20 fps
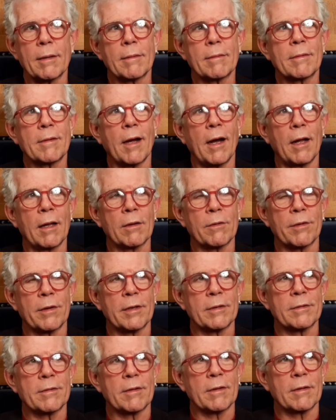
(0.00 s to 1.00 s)
tolerant
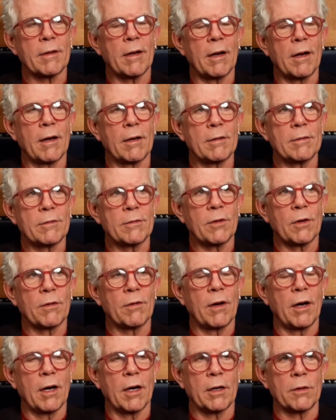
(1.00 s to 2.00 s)
is an sort of
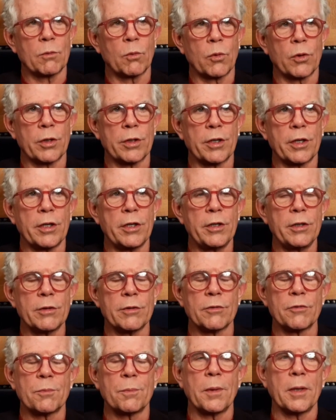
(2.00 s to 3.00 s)
odd word to
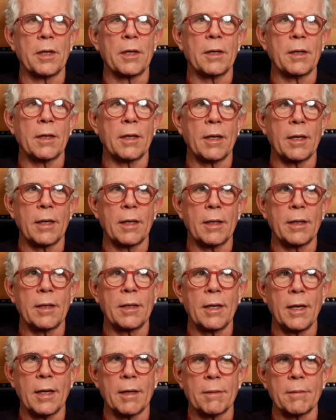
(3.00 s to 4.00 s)
use, but
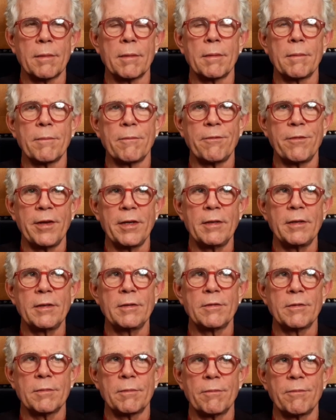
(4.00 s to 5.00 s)
yeah,
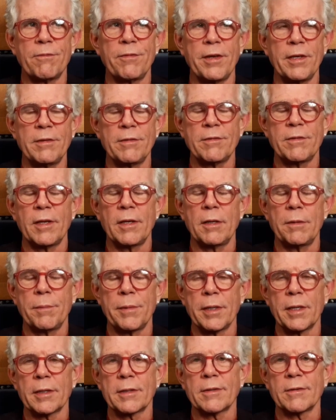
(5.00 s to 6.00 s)
Finns tend to
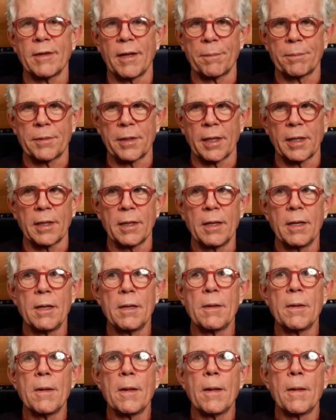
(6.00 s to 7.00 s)
be accepting.
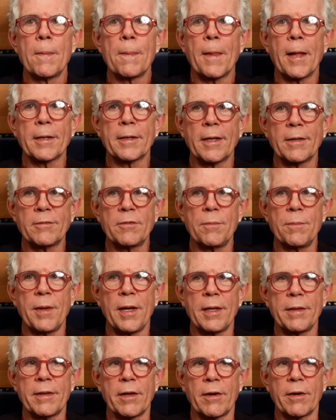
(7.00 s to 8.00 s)
That doesn't
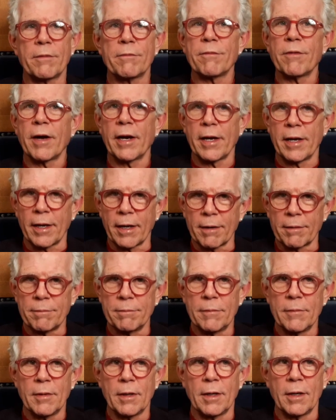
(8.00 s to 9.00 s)
mean they're inviting.
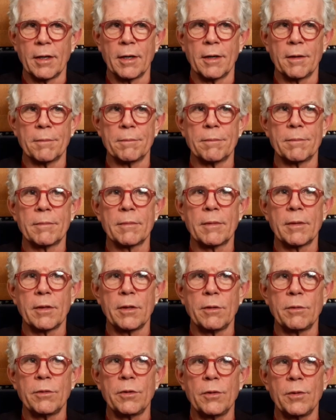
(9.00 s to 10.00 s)

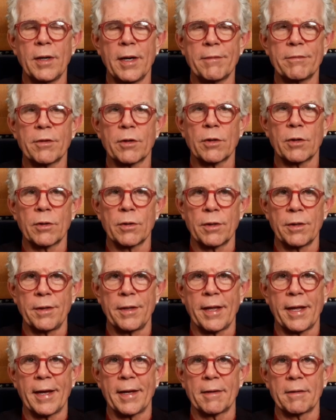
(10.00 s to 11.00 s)
You do have to earn that.